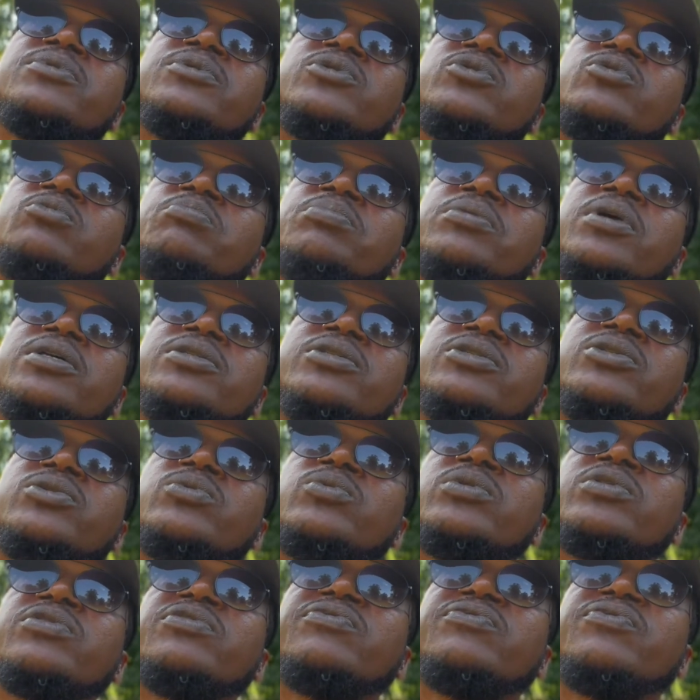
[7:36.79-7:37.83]
two plus
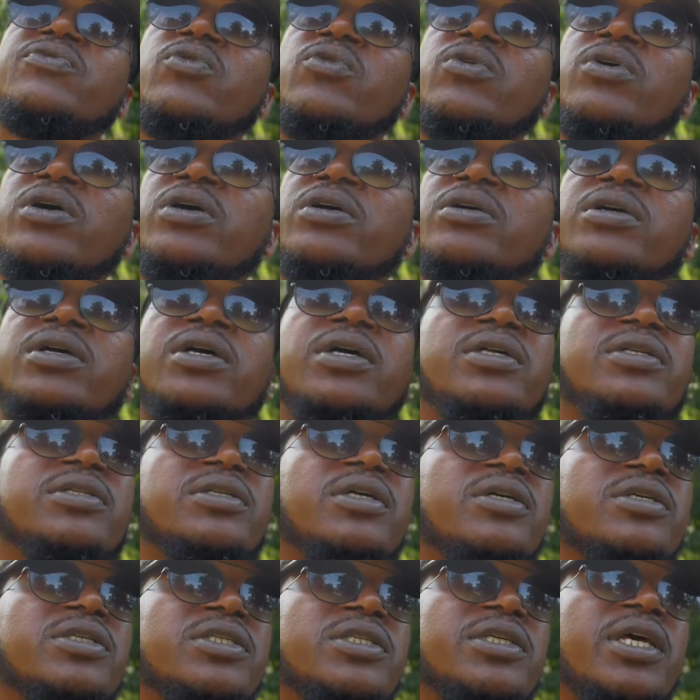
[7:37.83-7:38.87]
two is four and
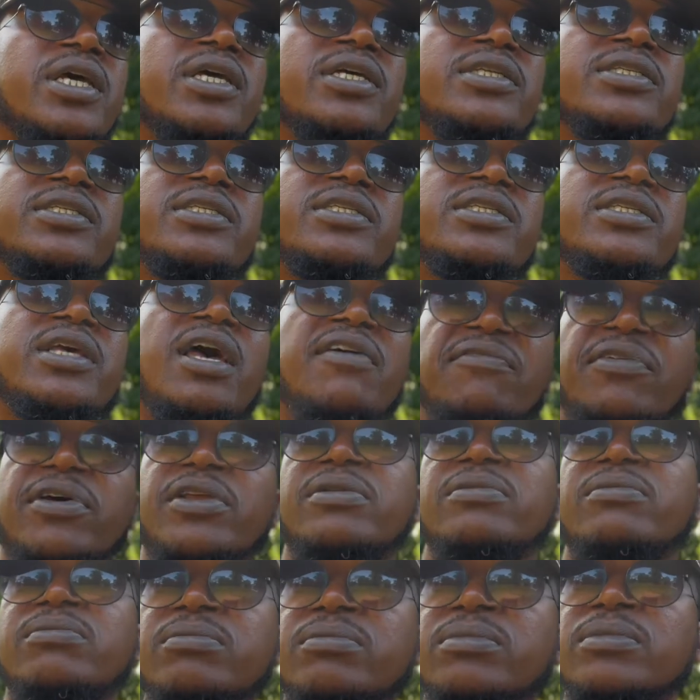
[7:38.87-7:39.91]
they'll say it's seven.
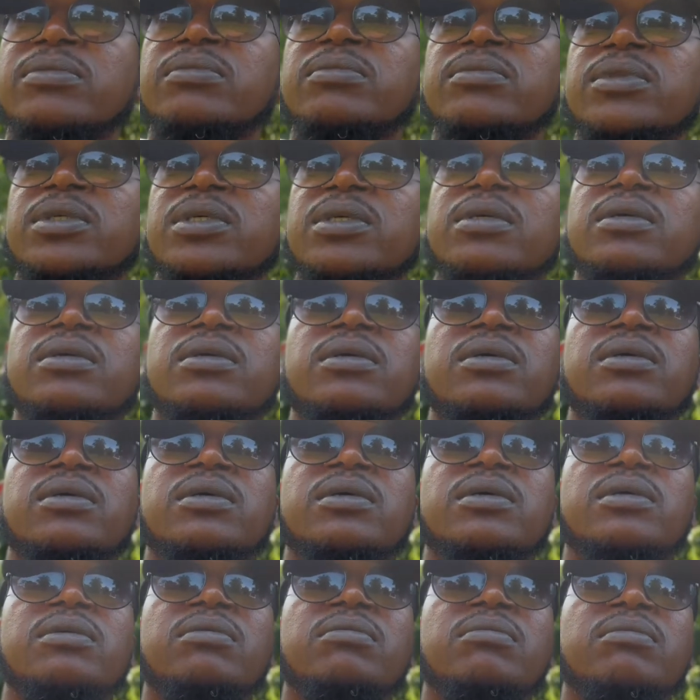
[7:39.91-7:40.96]

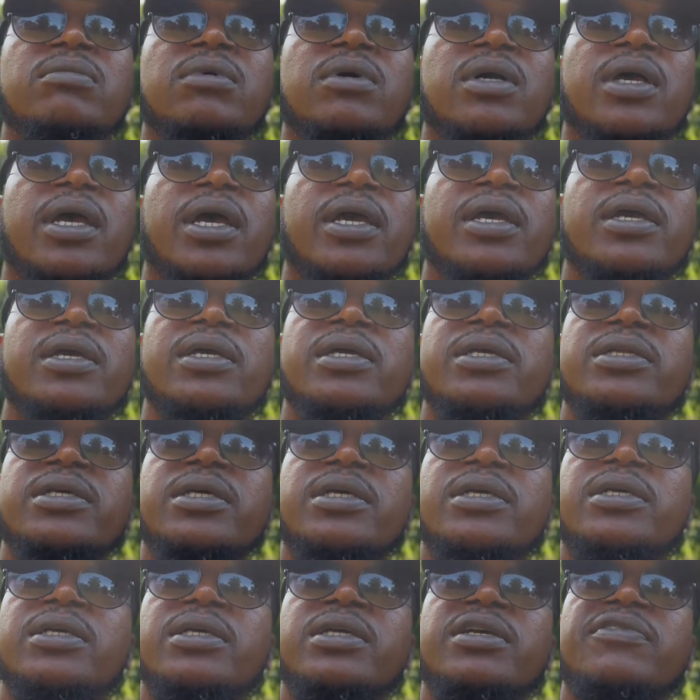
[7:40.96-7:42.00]
Okay, it,
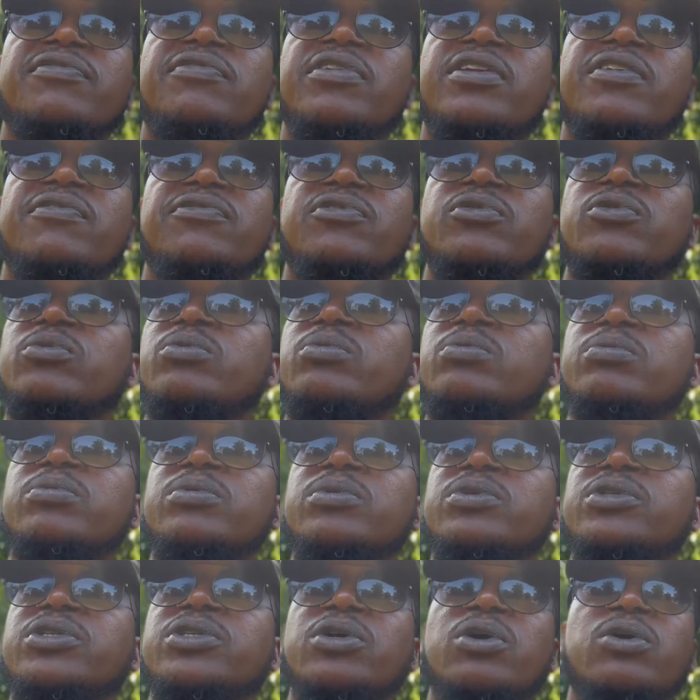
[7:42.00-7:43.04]
it, even if you
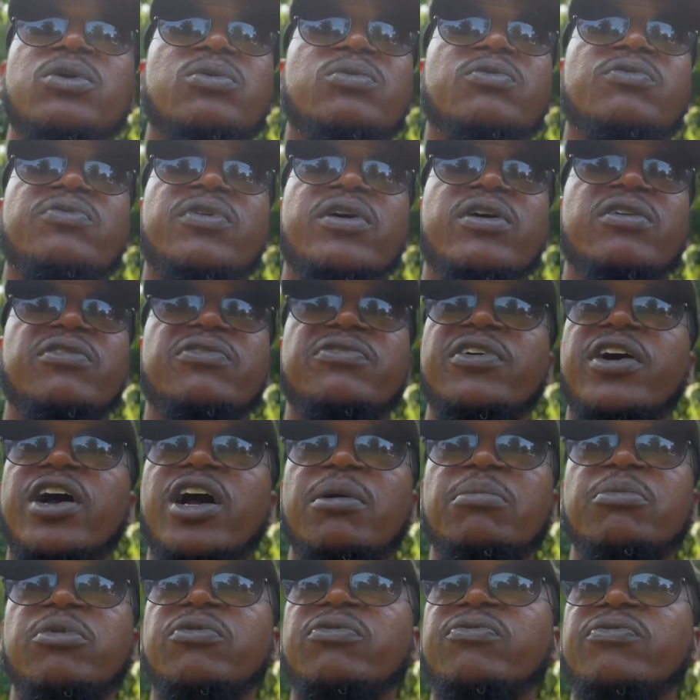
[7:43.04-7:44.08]
show
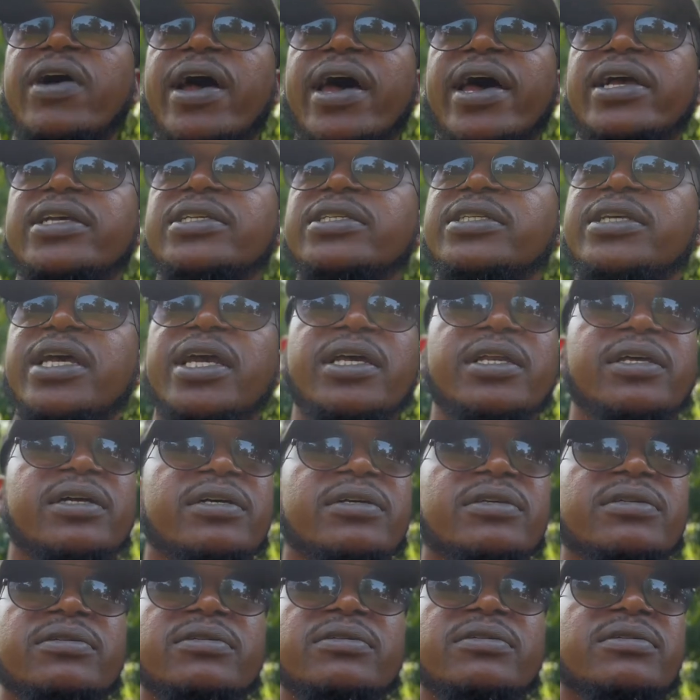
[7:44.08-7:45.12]
verifiable facts,
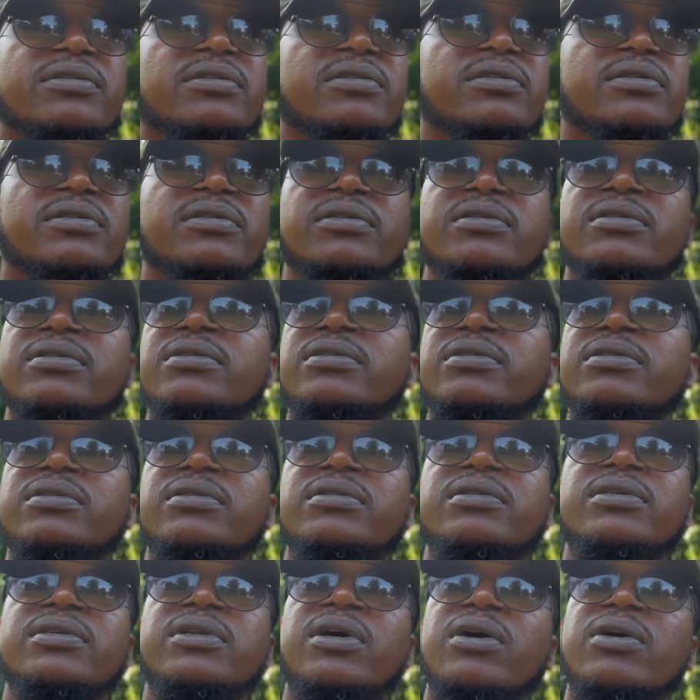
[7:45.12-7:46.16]
data,
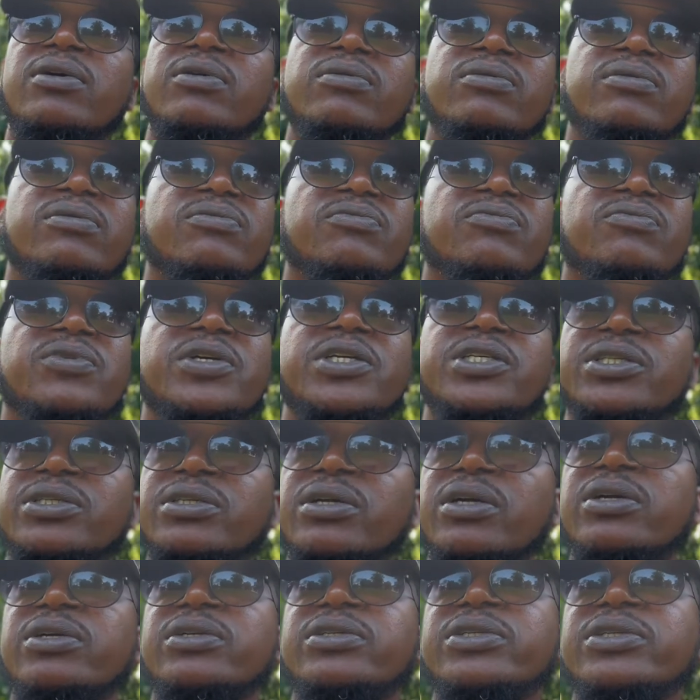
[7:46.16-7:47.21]
you know,
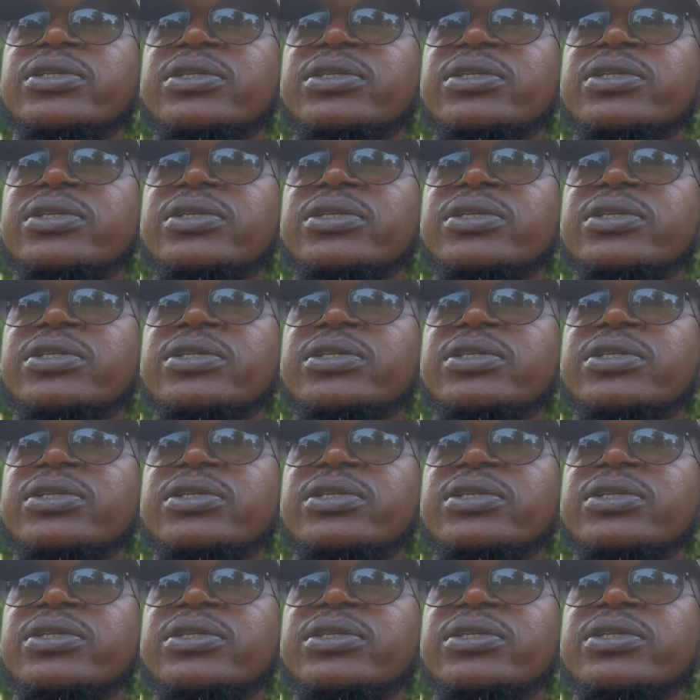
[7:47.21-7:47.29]
research,